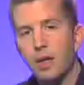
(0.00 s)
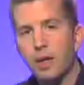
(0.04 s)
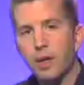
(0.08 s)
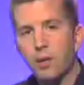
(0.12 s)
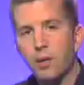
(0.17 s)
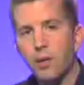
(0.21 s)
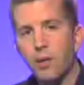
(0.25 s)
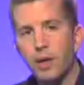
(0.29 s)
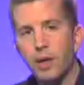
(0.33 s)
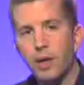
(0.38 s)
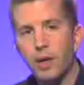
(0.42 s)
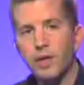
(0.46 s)

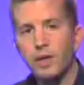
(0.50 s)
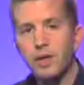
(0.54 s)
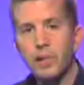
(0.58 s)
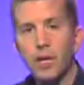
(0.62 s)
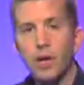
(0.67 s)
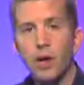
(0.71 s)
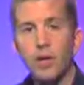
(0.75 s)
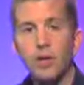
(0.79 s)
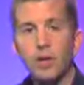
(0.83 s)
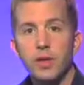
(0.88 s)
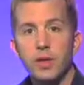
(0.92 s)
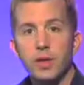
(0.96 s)
when I
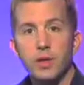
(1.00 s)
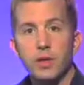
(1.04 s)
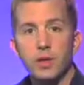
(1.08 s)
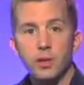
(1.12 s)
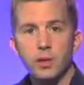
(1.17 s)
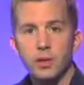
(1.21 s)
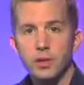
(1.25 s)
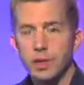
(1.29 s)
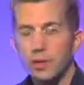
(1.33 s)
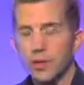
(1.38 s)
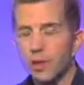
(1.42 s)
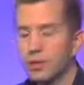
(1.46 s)
tell the
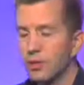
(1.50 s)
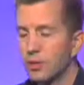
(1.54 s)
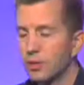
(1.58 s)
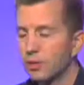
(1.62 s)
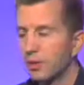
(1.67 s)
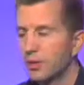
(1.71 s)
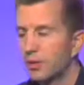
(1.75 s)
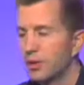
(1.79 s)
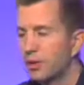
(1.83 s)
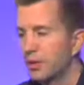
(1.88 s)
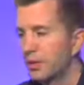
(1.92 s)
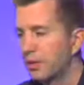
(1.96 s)
EOS
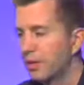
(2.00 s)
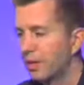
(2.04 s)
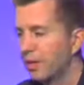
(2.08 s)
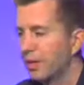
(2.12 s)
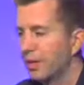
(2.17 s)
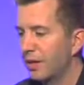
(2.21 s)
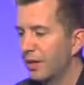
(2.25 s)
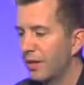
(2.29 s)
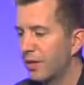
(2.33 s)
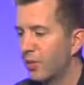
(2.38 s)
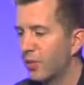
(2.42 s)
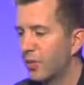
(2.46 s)
console that
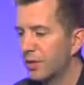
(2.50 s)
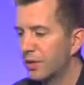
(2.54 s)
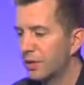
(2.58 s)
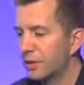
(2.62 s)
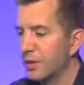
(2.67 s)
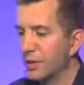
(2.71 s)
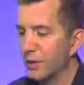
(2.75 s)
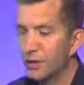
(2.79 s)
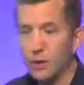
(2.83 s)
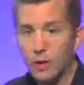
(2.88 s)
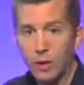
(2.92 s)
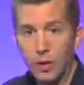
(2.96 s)
I want to
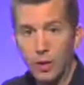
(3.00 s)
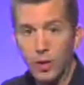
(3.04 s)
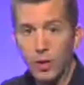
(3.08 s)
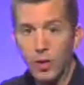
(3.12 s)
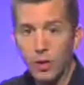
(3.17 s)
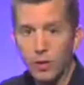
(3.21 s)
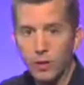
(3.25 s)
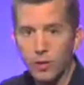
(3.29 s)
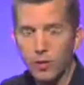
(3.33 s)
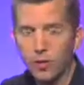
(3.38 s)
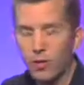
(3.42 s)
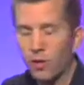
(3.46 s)
go to the
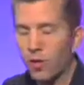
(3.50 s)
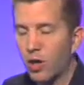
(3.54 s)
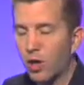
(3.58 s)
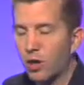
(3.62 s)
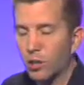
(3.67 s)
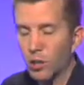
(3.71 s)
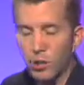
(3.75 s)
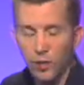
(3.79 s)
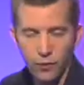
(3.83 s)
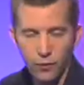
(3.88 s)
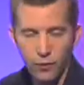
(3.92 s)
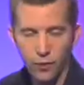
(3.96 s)
third
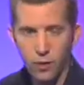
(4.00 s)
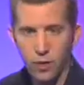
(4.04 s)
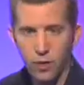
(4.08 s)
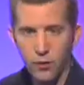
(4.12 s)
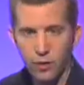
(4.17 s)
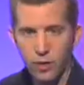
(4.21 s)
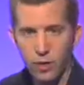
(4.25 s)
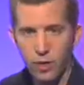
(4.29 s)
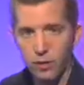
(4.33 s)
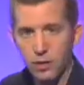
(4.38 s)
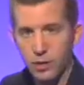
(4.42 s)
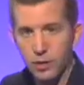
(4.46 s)
frame or the fourth
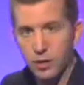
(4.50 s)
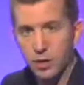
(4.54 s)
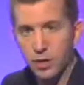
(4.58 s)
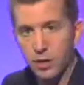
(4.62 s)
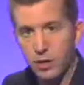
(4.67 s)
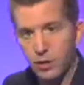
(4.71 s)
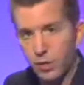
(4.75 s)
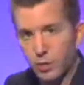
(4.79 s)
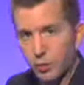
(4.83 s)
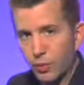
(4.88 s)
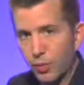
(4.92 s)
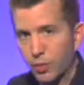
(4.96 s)
frame that the
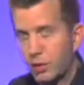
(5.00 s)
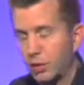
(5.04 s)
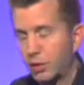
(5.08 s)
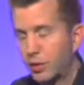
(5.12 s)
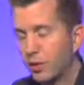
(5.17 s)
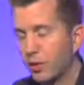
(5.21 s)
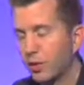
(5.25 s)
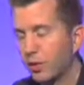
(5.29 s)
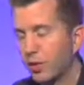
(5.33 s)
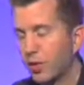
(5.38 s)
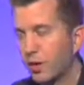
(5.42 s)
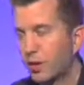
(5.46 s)
console puts it
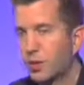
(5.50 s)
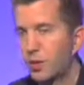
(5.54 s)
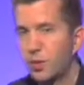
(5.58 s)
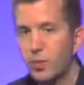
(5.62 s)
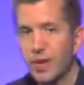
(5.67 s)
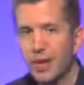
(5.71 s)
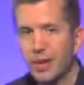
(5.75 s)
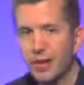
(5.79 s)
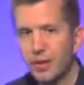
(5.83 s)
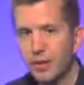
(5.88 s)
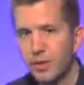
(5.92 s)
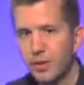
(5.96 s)
in the right
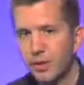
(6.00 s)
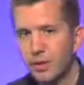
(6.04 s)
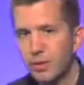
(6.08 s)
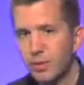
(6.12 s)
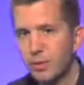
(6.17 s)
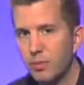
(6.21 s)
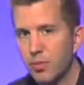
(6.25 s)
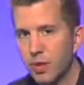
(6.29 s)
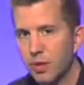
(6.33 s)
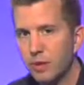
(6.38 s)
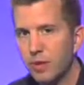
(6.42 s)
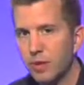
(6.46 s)
spot. And here's
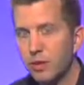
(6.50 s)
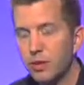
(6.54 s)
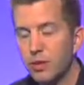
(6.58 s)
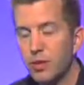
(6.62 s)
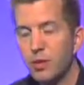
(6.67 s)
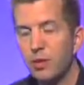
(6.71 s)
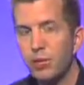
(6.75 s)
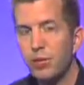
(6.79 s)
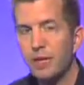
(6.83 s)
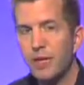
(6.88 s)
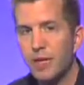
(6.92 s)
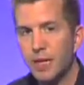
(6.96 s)
the method that
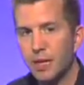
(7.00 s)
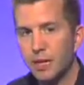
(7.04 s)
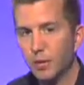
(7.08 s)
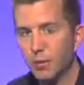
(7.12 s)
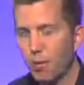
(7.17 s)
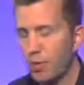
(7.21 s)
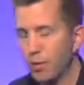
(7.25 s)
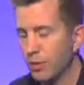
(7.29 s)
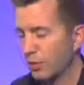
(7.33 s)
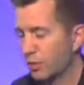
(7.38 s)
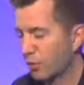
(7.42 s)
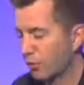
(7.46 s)
you would
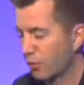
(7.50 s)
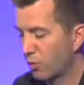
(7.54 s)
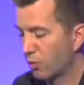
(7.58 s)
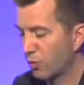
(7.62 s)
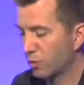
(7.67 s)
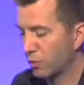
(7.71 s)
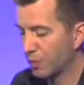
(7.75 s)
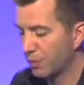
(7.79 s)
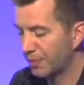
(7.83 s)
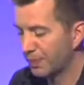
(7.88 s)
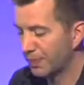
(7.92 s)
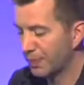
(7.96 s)
calibrate your
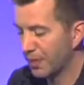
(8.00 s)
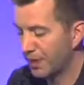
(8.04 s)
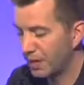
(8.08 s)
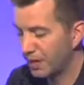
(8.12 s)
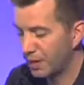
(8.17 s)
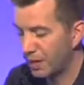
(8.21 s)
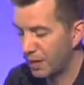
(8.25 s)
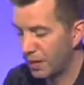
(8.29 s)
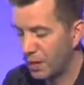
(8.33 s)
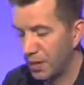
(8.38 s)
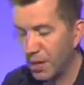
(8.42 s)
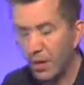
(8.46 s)
scroller.
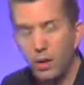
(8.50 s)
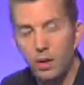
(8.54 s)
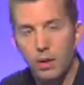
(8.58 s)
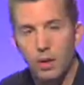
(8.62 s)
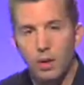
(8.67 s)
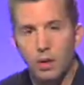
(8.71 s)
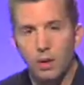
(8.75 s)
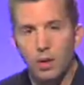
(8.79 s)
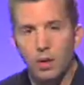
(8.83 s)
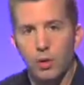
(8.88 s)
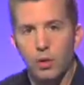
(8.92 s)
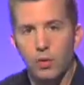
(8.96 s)

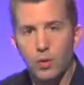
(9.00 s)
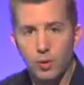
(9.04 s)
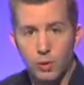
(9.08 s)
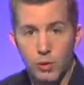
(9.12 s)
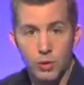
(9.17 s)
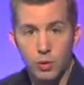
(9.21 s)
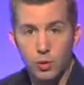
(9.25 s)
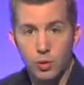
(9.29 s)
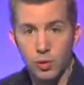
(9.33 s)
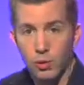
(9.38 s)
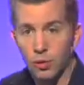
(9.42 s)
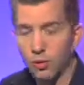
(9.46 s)
With
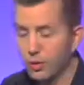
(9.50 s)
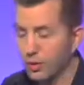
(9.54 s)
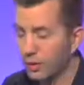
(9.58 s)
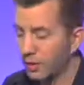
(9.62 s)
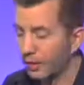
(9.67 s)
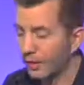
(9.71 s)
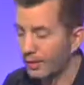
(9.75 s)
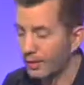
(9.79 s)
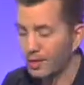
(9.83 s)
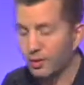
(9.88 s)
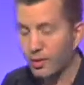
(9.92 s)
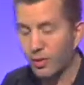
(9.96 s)
the scroller
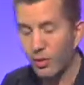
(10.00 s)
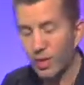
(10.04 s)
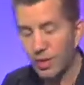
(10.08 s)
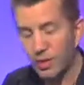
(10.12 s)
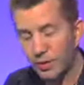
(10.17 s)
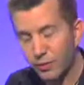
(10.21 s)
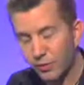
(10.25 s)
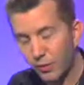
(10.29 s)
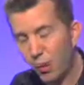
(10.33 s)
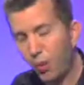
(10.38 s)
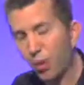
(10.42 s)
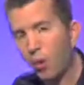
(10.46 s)
selected, go
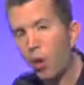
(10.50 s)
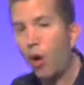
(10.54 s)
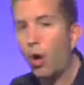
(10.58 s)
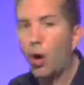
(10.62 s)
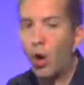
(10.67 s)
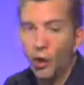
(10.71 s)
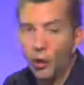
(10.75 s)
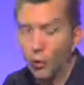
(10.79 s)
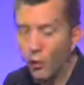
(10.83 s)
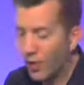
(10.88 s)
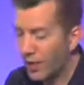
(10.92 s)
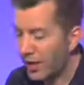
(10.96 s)
ahead and roll
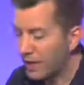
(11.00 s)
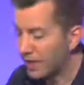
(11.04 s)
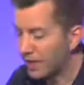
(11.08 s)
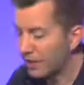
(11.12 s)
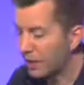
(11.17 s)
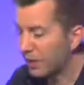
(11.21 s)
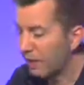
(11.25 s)
all the way to the